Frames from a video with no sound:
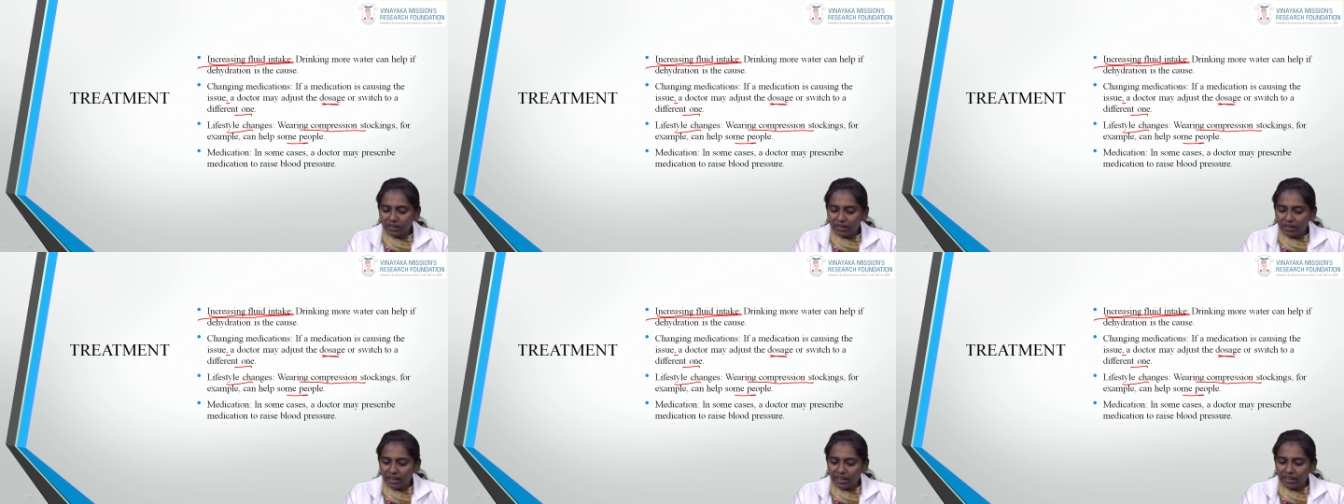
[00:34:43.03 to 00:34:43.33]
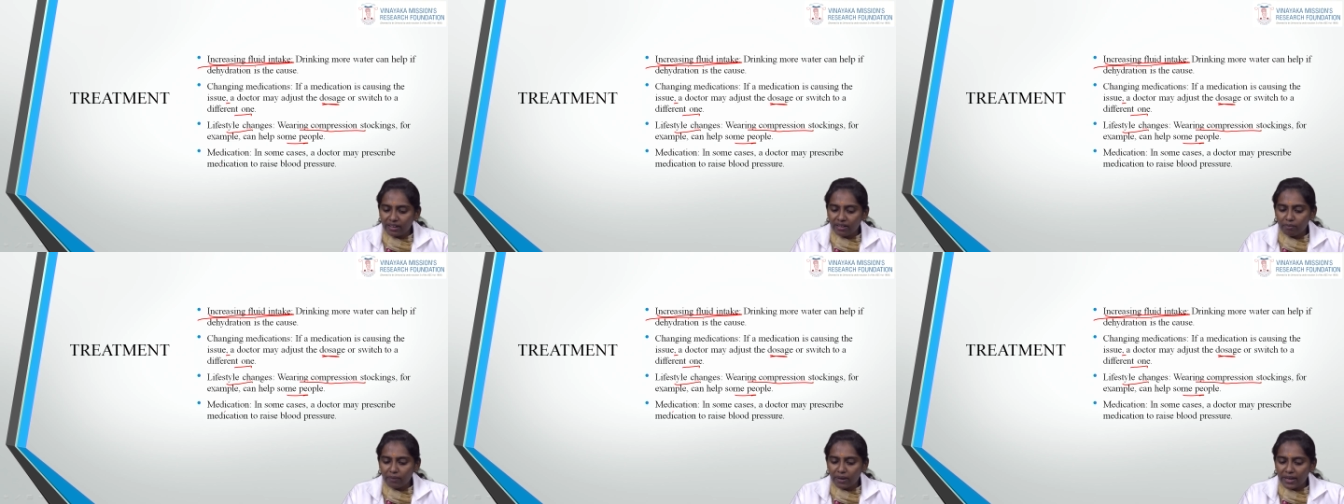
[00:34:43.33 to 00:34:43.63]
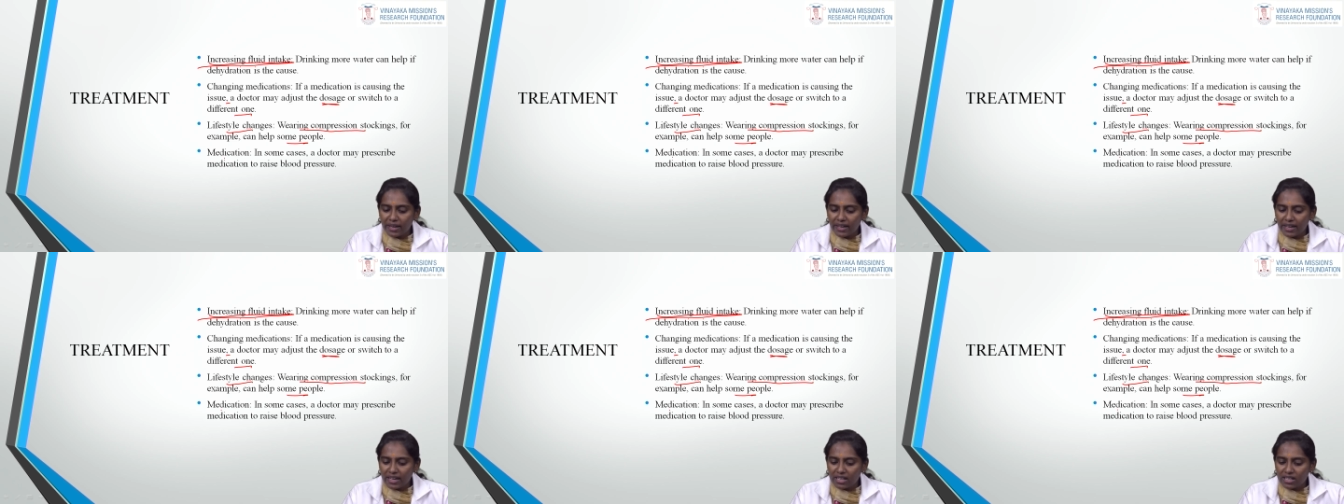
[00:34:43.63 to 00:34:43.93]
Then
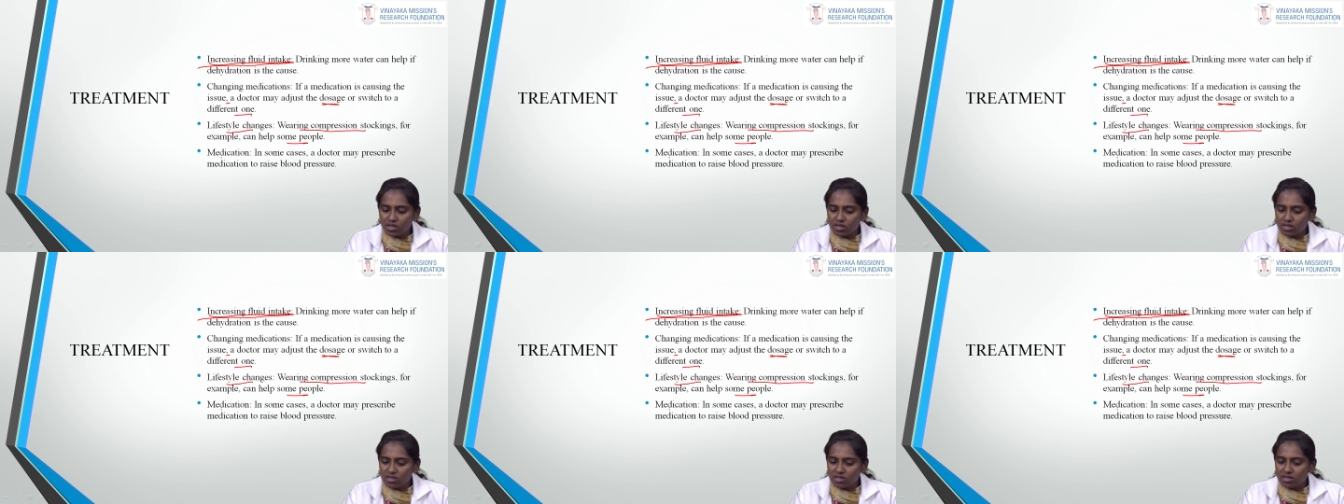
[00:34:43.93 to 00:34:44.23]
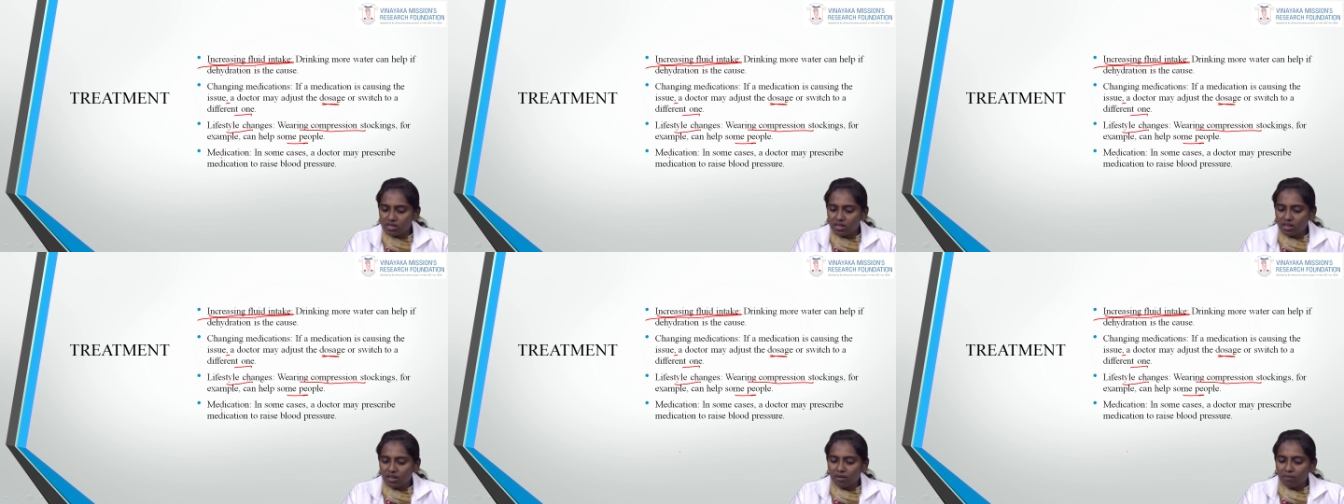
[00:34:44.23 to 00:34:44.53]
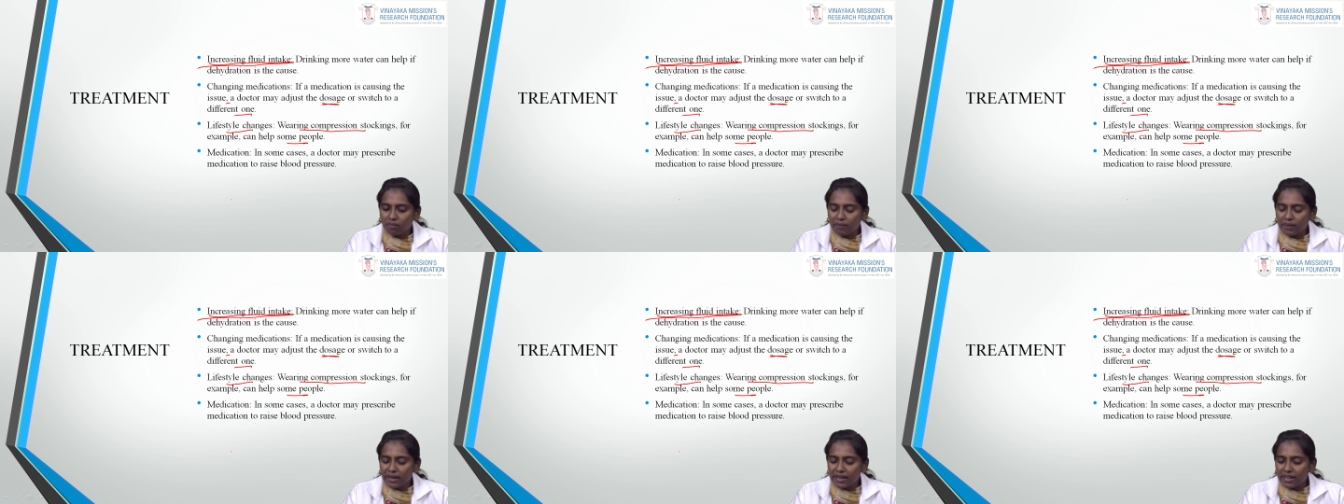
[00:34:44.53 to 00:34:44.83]
medications.
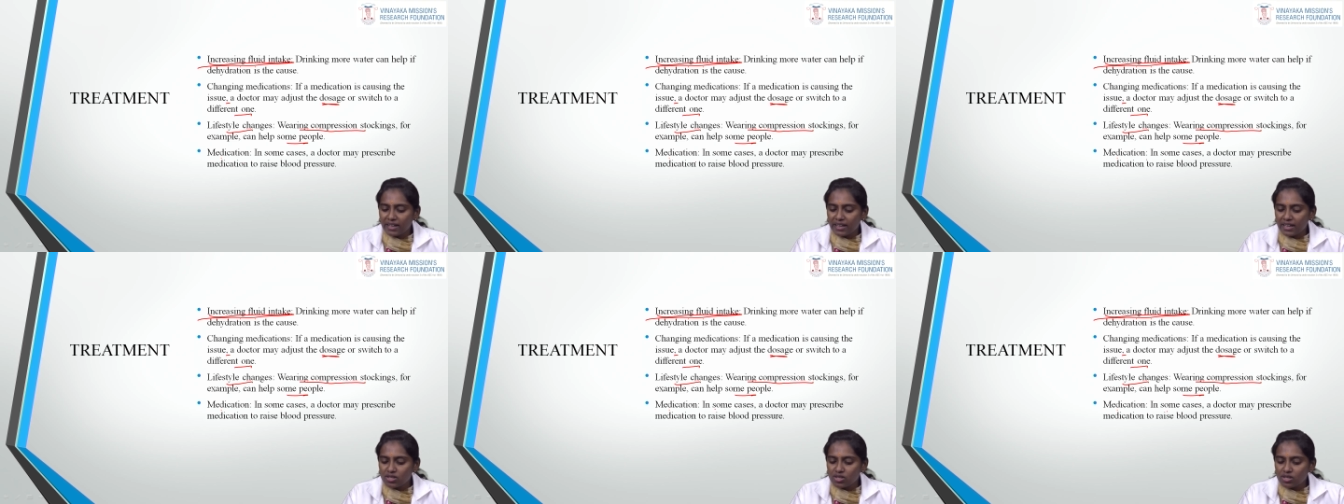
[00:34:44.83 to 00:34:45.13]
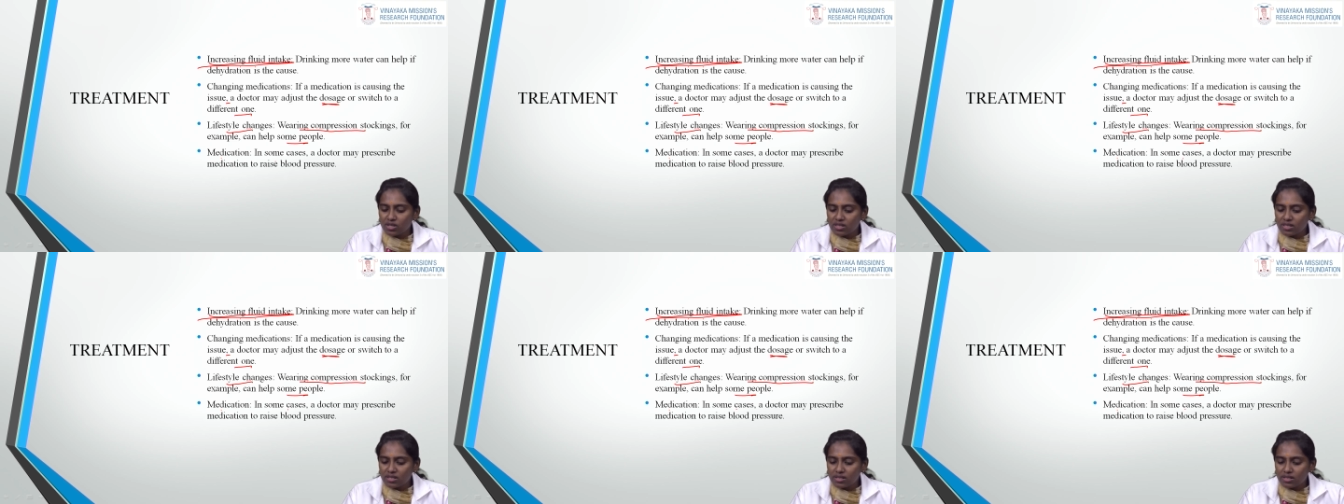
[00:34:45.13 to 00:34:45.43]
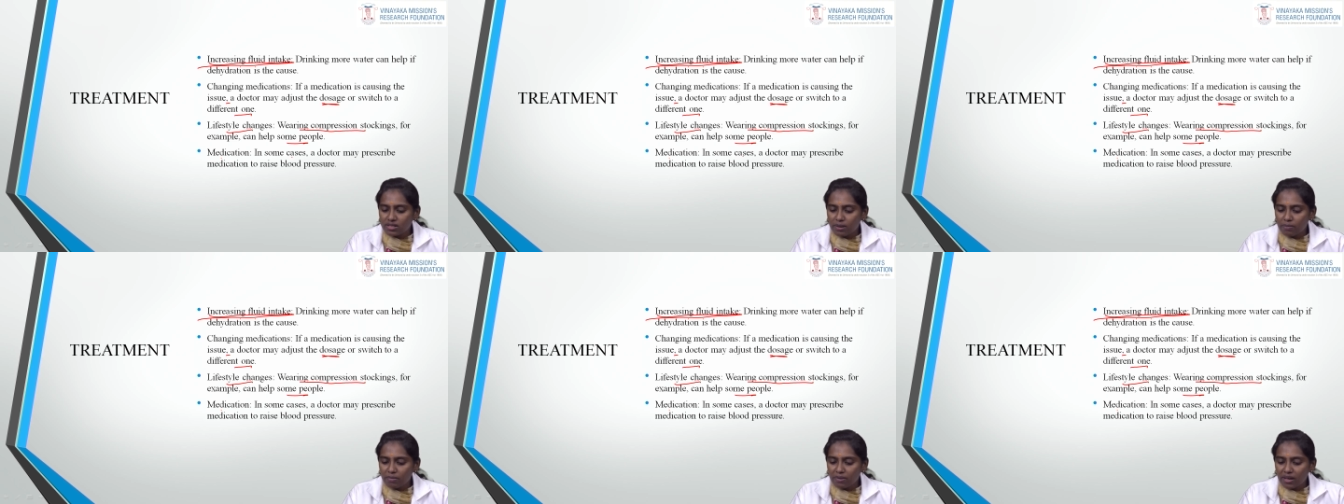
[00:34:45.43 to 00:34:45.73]
Medications
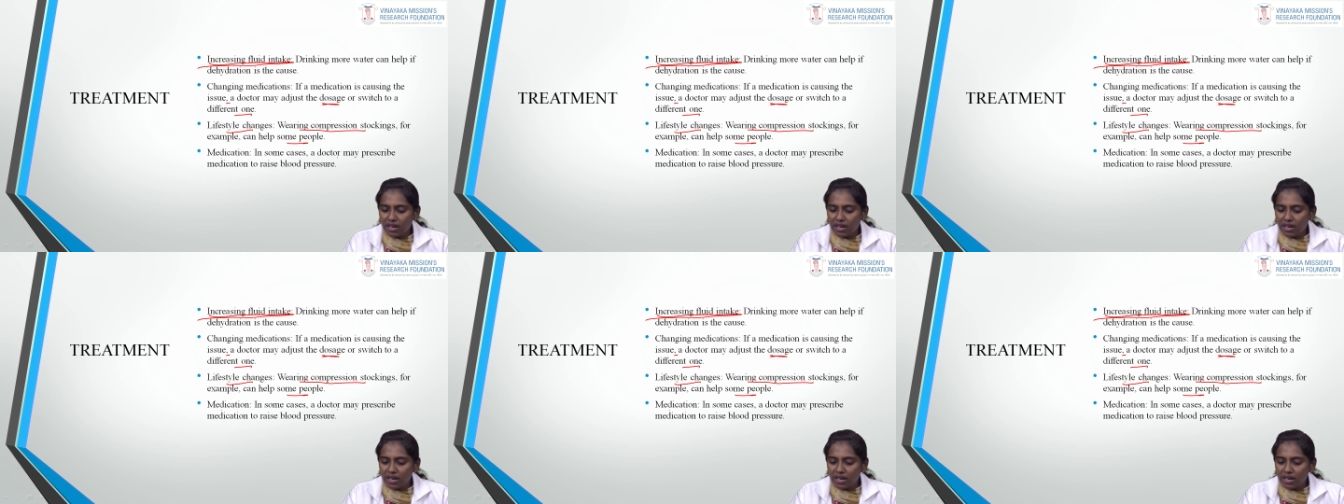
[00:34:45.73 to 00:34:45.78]
in